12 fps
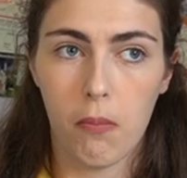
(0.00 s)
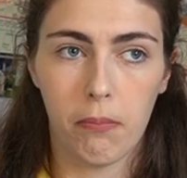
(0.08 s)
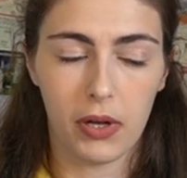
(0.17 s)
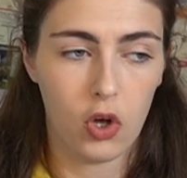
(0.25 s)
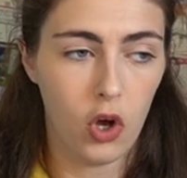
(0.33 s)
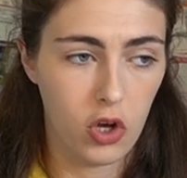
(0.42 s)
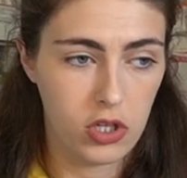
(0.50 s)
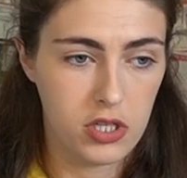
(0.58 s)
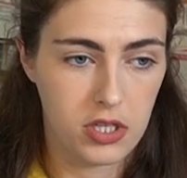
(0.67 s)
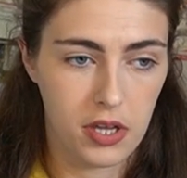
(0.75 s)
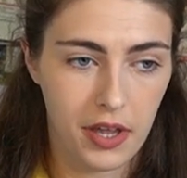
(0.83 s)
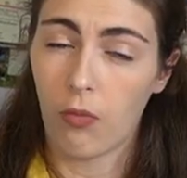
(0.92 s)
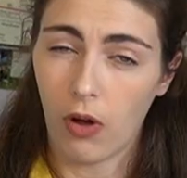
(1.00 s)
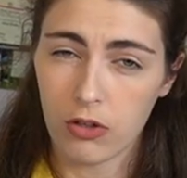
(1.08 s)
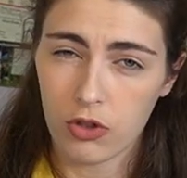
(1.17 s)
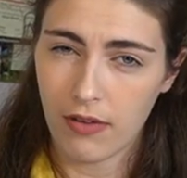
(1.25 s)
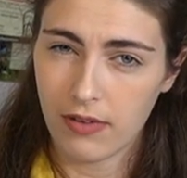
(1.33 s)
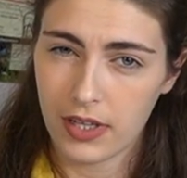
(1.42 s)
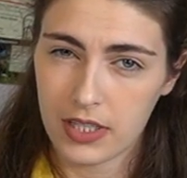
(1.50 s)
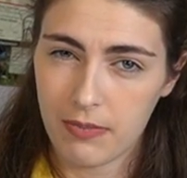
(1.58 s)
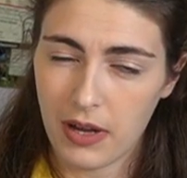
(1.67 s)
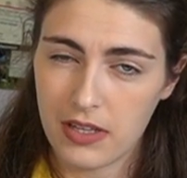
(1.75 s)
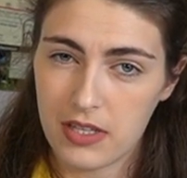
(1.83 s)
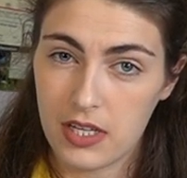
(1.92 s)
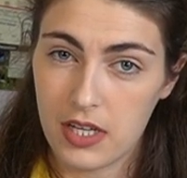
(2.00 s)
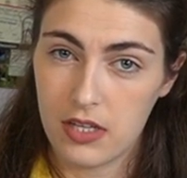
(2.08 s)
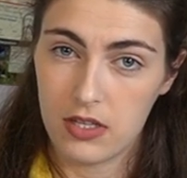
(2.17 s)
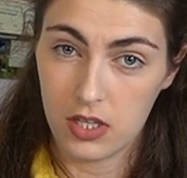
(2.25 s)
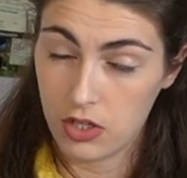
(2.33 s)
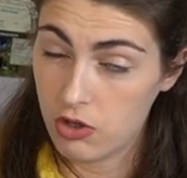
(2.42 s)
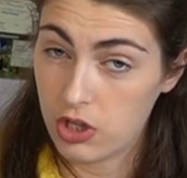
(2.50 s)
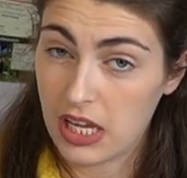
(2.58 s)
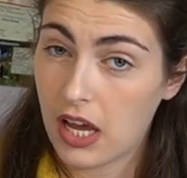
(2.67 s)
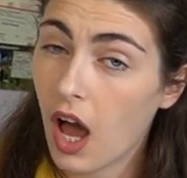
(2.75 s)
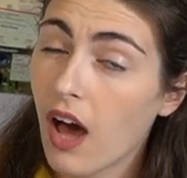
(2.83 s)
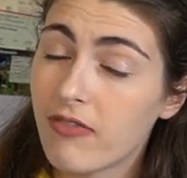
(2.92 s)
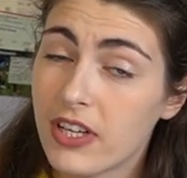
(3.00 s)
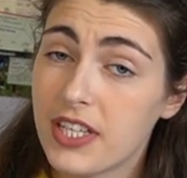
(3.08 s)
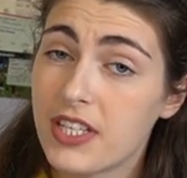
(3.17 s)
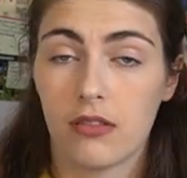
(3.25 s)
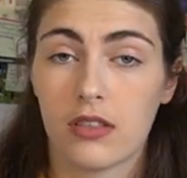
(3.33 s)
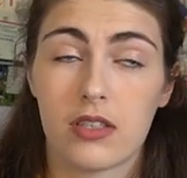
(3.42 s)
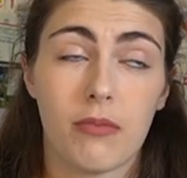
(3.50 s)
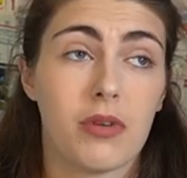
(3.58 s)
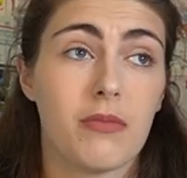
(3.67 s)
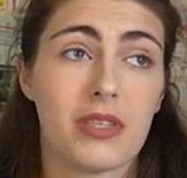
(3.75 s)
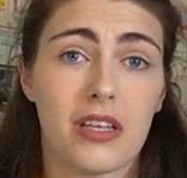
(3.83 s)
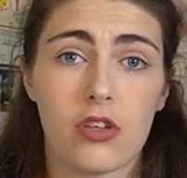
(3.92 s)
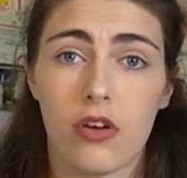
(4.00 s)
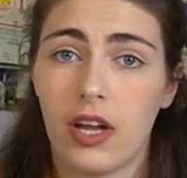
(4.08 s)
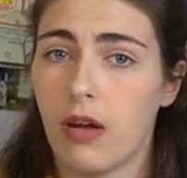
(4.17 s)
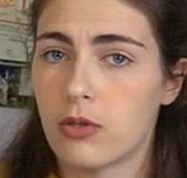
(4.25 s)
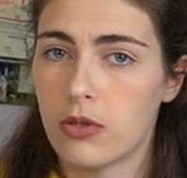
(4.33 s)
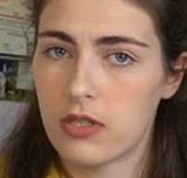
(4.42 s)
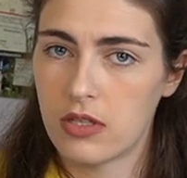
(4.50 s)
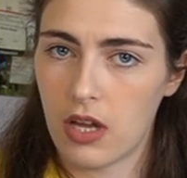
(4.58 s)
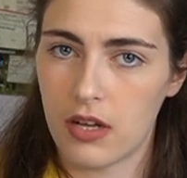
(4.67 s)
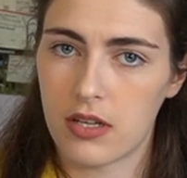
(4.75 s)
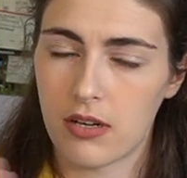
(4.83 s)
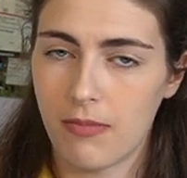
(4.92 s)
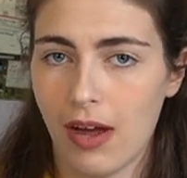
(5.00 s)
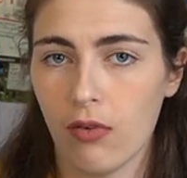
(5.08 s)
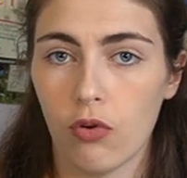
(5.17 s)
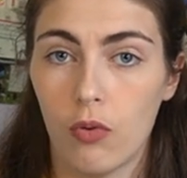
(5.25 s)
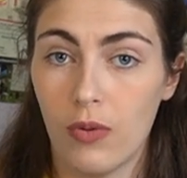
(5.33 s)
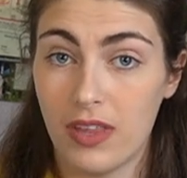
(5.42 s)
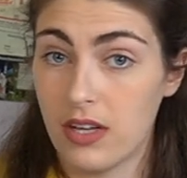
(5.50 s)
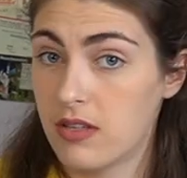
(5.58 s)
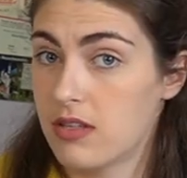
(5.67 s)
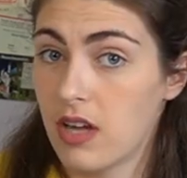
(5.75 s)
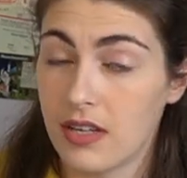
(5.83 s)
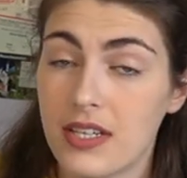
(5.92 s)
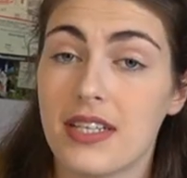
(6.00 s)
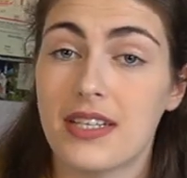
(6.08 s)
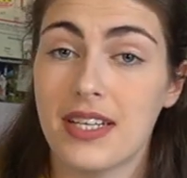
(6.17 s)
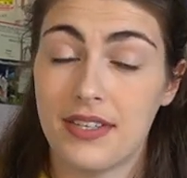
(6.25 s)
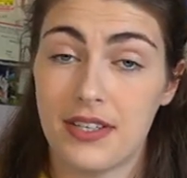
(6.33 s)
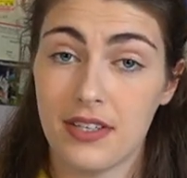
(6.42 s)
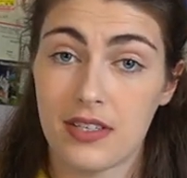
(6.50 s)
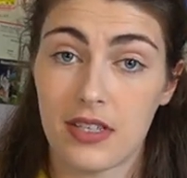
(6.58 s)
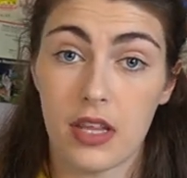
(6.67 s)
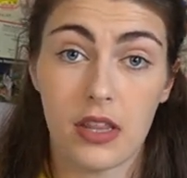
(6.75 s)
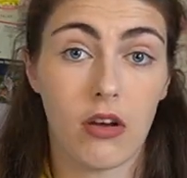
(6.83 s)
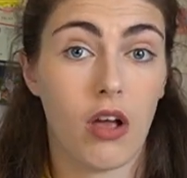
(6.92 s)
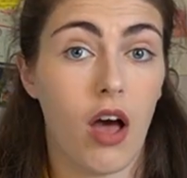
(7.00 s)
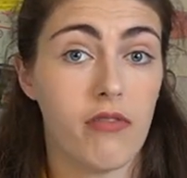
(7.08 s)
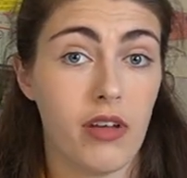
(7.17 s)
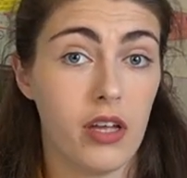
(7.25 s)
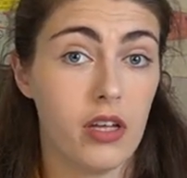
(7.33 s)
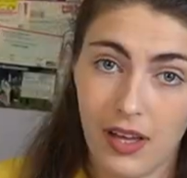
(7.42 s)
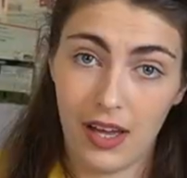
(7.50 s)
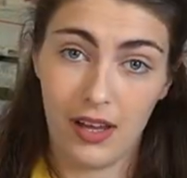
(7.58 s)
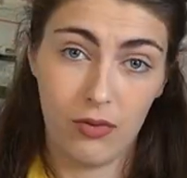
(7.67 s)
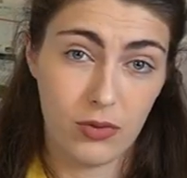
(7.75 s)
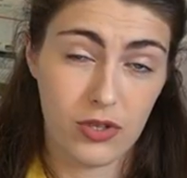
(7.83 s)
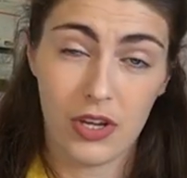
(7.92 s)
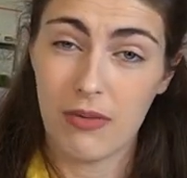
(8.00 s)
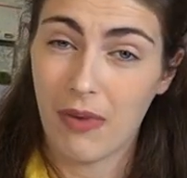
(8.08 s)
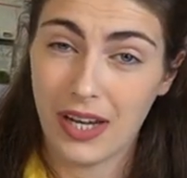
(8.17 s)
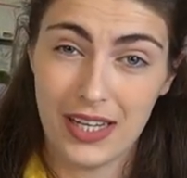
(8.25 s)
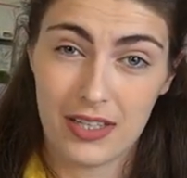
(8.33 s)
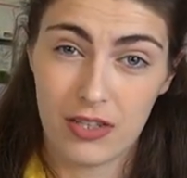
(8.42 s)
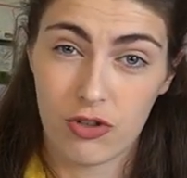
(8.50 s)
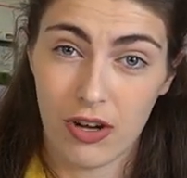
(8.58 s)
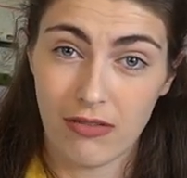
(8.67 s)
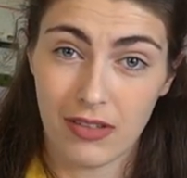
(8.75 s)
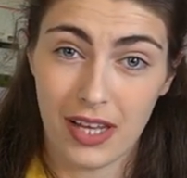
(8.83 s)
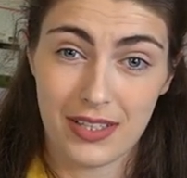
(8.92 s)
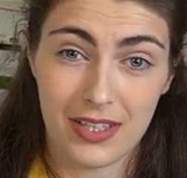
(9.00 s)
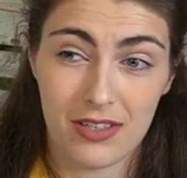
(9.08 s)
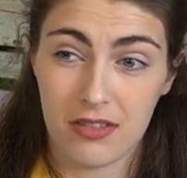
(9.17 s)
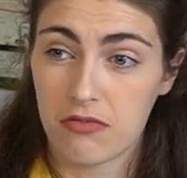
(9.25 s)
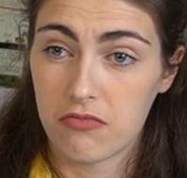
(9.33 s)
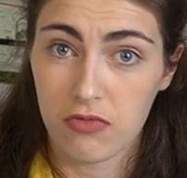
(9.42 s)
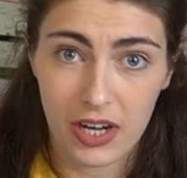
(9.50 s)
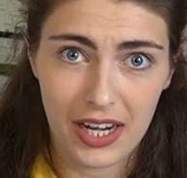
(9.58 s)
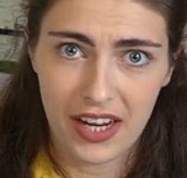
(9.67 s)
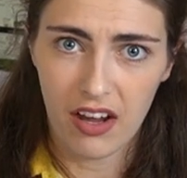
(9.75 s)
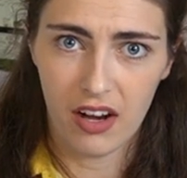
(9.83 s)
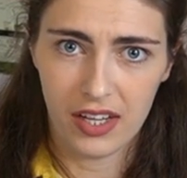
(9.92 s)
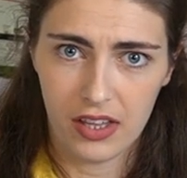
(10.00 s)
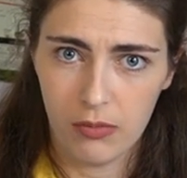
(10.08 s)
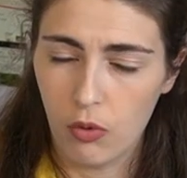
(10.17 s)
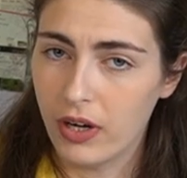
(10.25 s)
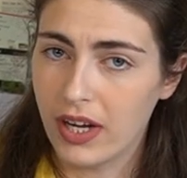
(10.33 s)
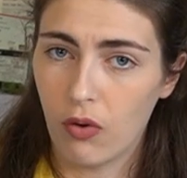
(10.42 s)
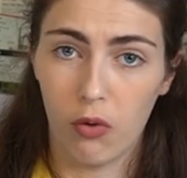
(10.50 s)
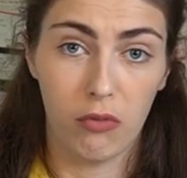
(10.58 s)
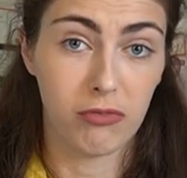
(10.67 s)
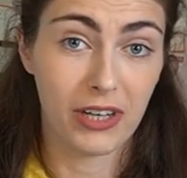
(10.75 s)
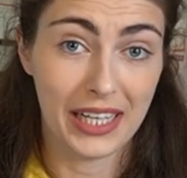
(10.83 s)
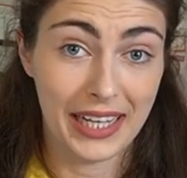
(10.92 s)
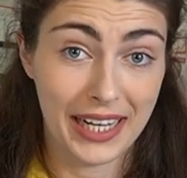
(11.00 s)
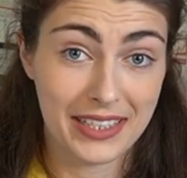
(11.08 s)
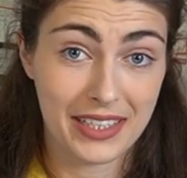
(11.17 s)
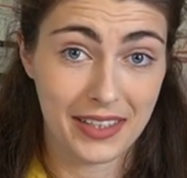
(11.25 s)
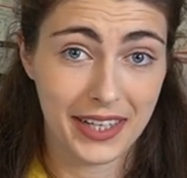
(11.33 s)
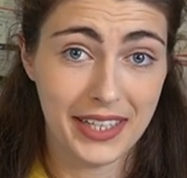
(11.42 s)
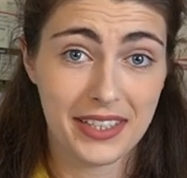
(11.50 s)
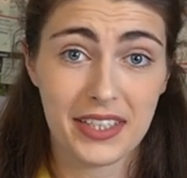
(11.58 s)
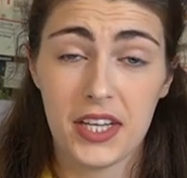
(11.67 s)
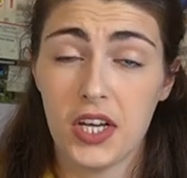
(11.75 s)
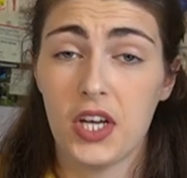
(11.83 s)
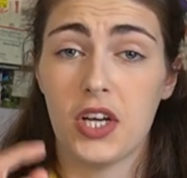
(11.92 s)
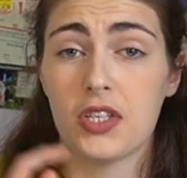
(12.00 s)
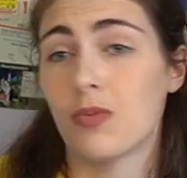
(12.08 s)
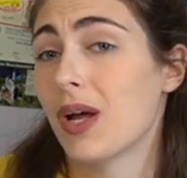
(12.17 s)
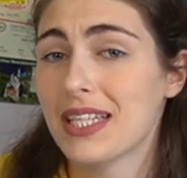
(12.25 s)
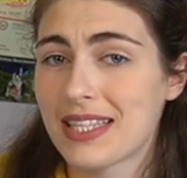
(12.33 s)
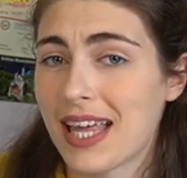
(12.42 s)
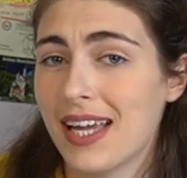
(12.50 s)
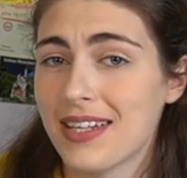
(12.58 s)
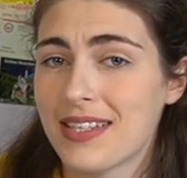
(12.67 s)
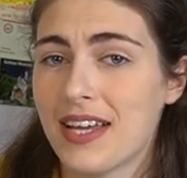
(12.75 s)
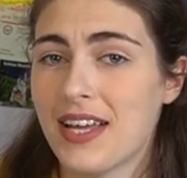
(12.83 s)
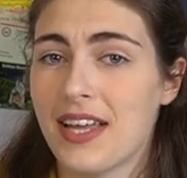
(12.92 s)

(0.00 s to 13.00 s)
because while travel expenses are usually covered, sometimes that's only up to a certain amount or within a certain distance that they'll cover. And also you might need to travel that distance really early in the morning or really late at night. As well as that,